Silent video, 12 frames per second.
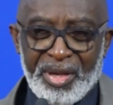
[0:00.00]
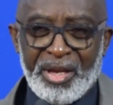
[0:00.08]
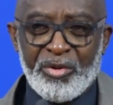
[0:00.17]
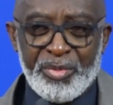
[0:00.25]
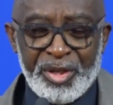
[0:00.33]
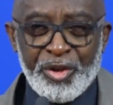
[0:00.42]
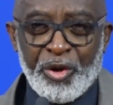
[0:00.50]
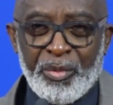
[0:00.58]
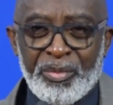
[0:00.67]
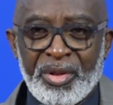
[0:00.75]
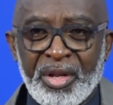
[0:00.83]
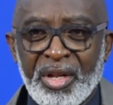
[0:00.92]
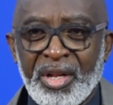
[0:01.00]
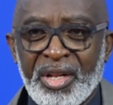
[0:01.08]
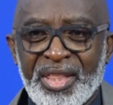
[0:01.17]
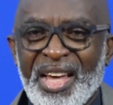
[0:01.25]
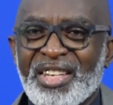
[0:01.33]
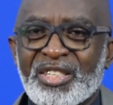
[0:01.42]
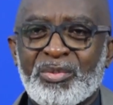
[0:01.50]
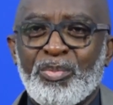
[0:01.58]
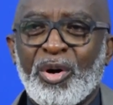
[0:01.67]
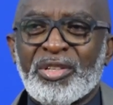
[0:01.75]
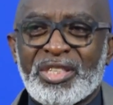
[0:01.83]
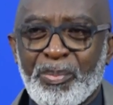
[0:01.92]
aluminium, that is
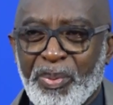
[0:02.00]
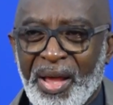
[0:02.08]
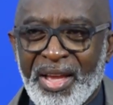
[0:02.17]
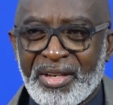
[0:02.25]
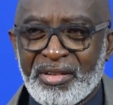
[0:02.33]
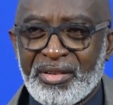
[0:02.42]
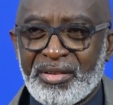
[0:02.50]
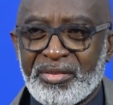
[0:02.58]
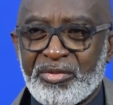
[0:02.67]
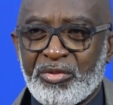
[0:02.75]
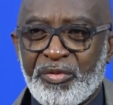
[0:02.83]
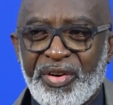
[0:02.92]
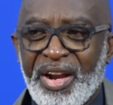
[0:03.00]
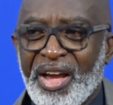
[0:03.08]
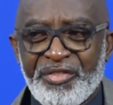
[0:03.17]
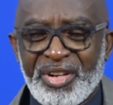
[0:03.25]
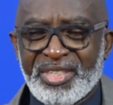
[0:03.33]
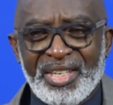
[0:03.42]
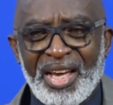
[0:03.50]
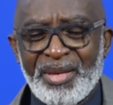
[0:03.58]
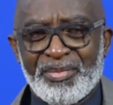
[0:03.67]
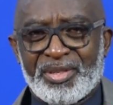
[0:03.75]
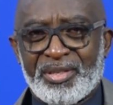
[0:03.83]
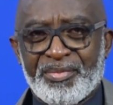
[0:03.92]
multiplied over 100
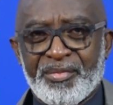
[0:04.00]
times.